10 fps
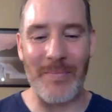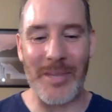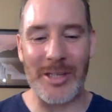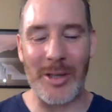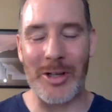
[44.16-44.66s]

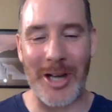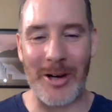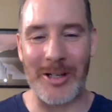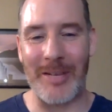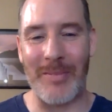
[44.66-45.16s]
So I'll
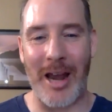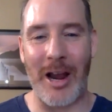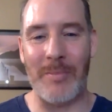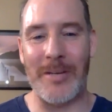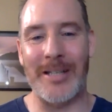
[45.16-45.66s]
share you some kind
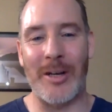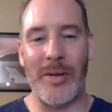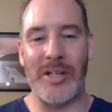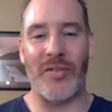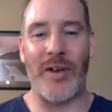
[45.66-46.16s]
of updates and
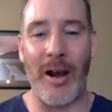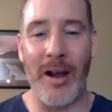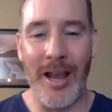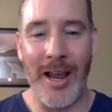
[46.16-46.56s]
wins for now.